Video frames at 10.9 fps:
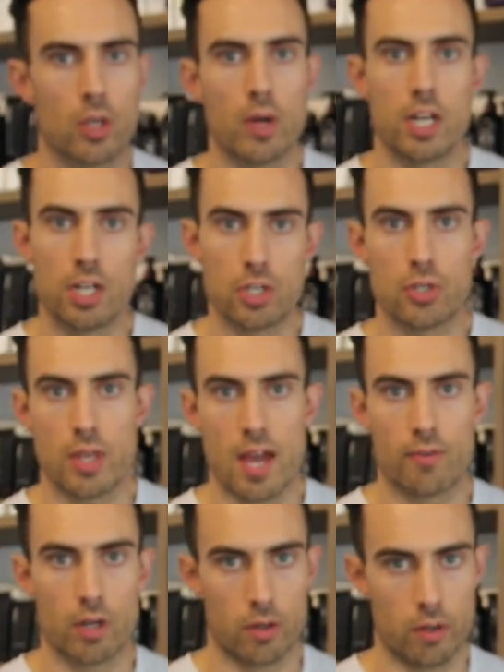So in addition to the
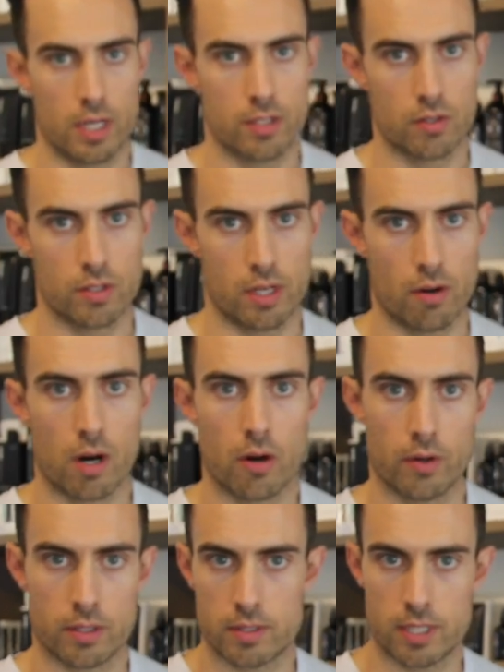avocado esters, there
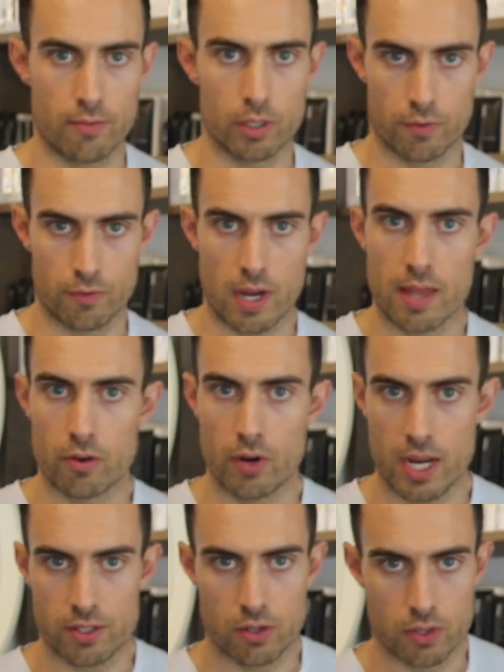are several different other
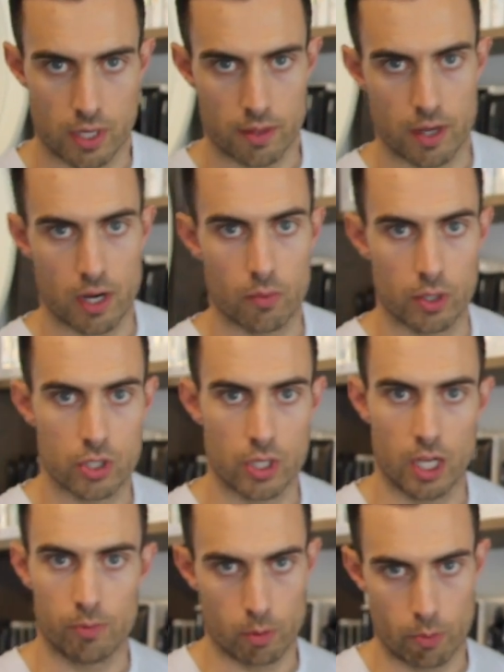esters in there which
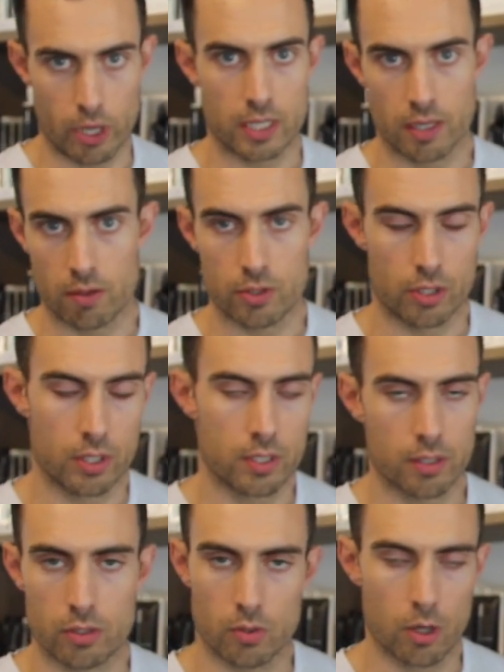help to break down dirt
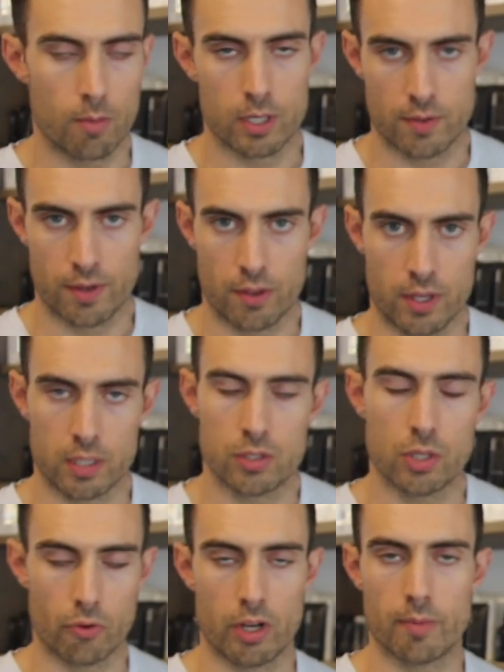and do a whole bunch of other things.
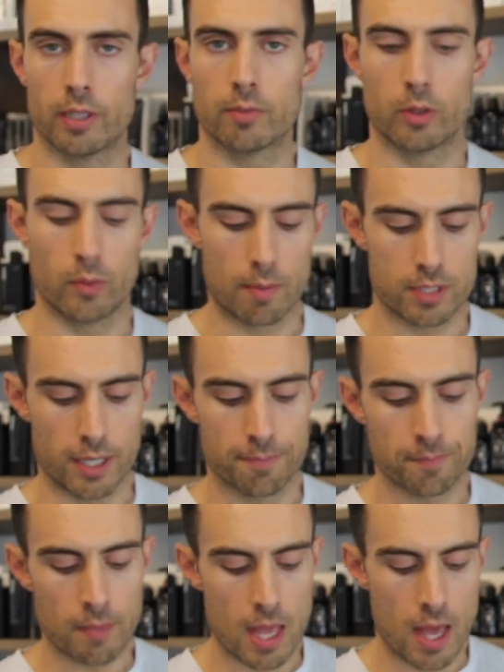You can read about them on the website.
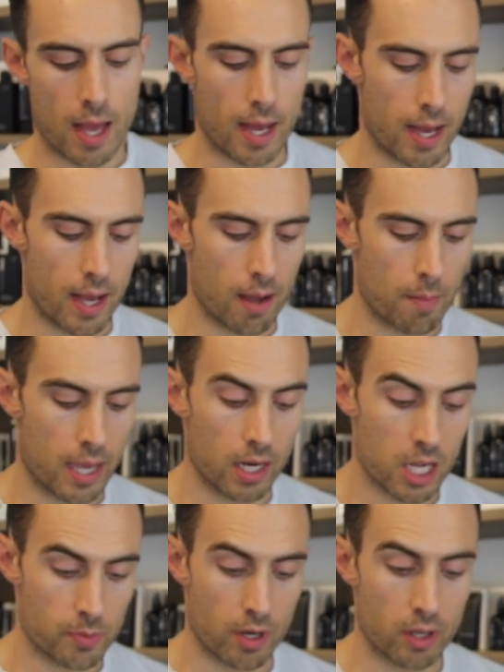And
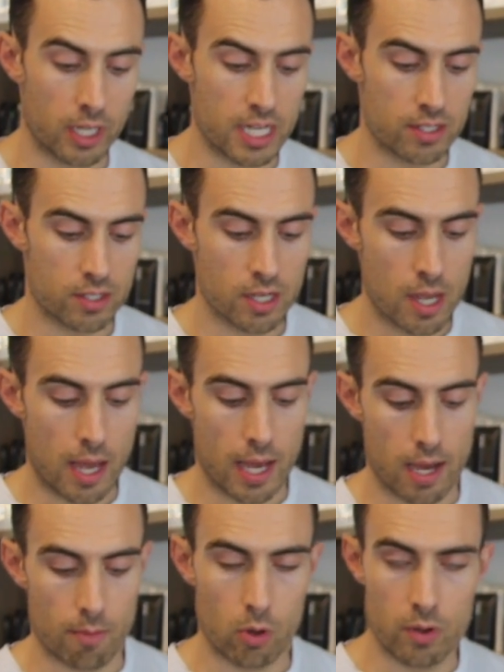last but not least,
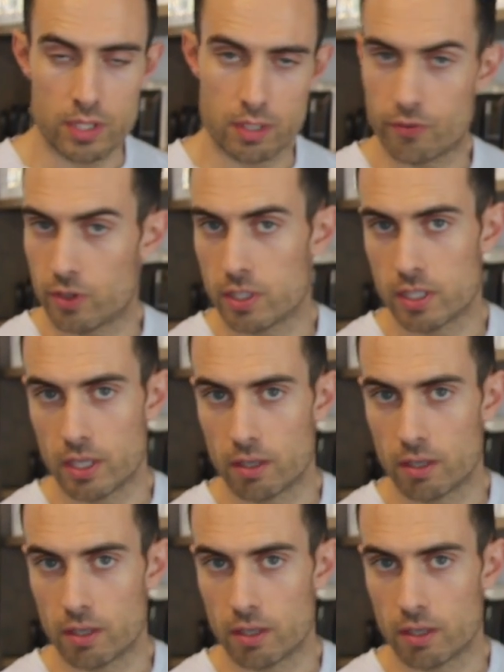all these different